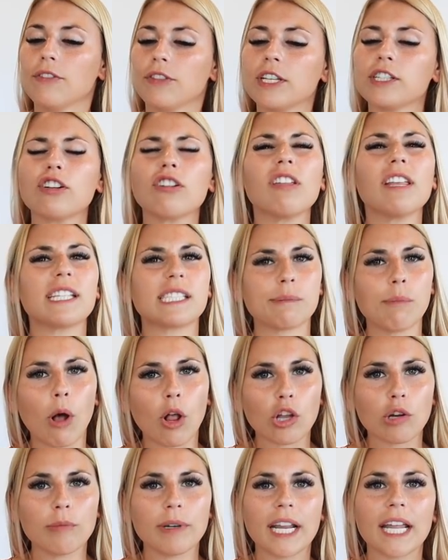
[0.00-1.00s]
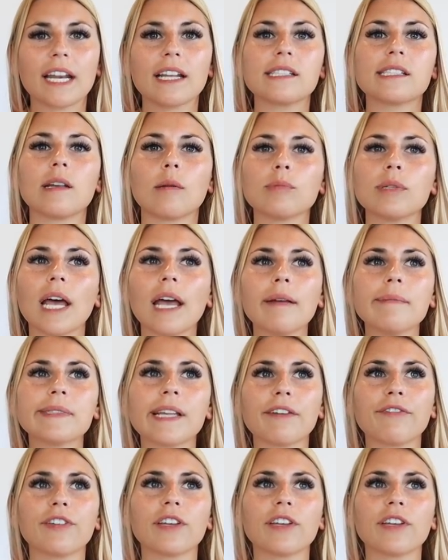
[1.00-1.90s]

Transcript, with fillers: These are like smaller bananas. Sometimes I